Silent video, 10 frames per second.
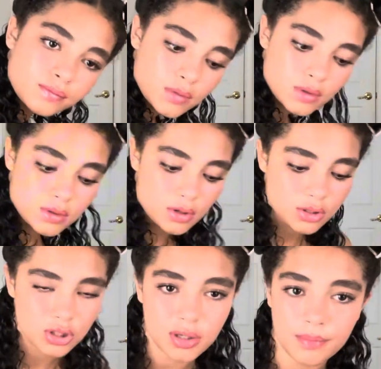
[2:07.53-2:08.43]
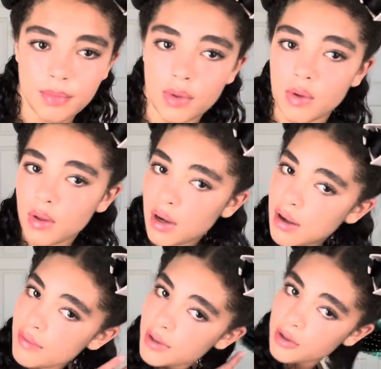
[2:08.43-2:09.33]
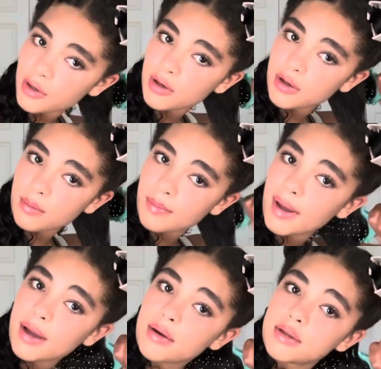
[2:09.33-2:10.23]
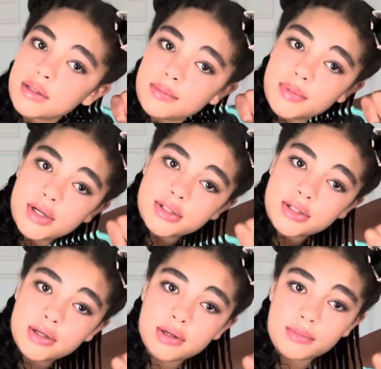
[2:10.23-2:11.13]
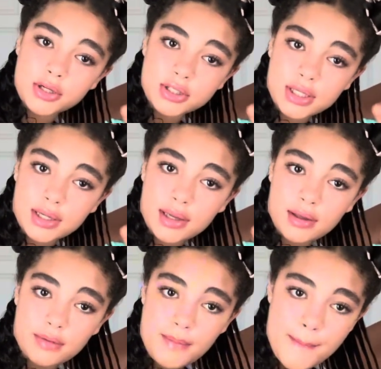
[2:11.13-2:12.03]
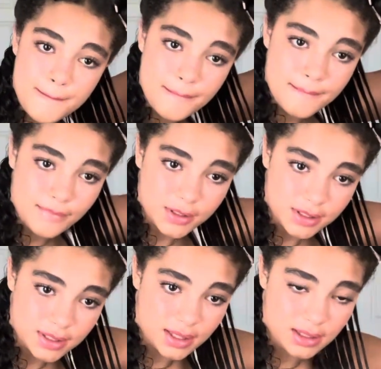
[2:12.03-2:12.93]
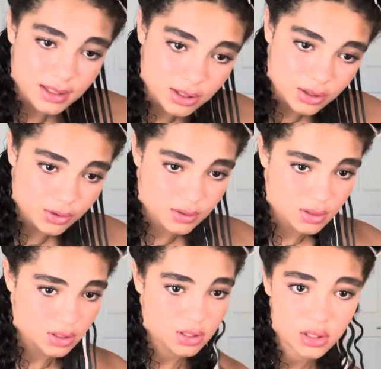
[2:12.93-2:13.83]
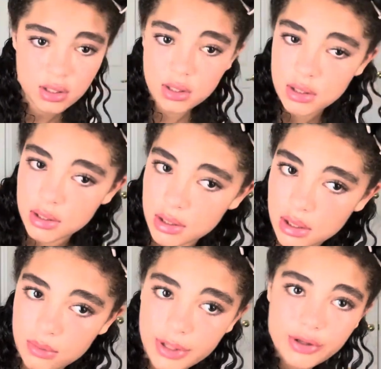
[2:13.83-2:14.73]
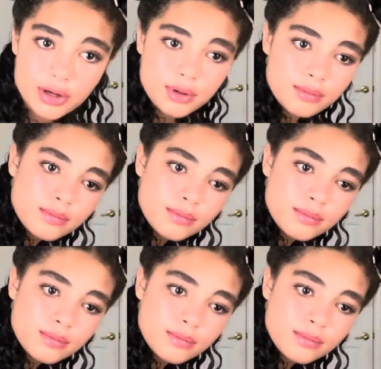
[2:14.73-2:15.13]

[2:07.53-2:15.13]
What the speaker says: Scrunch it. And then you're gonna go back with the brush and you're gonna brush it again. Just to kind of get your curls to know where they're going.